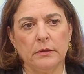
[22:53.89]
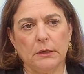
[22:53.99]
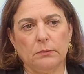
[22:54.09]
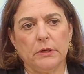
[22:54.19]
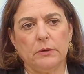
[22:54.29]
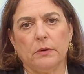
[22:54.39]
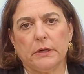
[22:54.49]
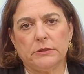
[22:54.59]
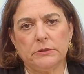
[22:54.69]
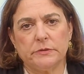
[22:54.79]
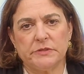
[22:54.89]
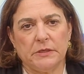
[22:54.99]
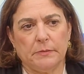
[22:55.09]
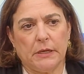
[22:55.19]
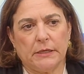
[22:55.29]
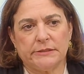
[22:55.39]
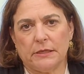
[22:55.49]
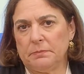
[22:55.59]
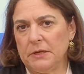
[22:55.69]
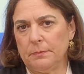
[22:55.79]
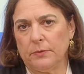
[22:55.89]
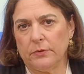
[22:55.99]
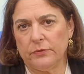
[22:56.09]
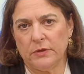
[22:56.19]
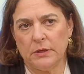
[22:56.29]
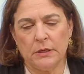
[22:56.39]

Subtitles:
then what you want to do is demonize that people.